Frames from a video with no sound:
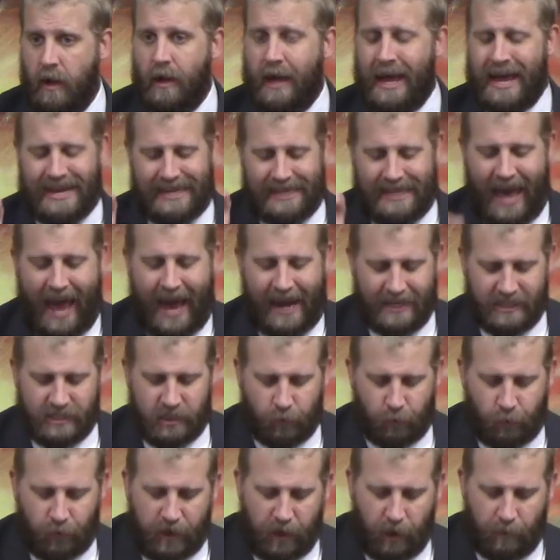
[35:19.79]
And that is the
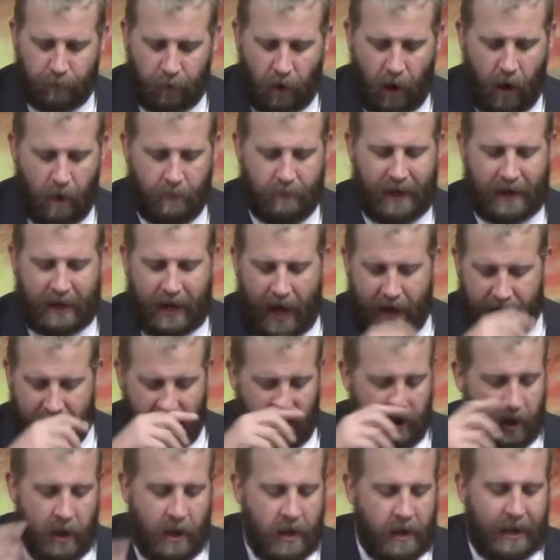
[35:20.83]
real problem that got you.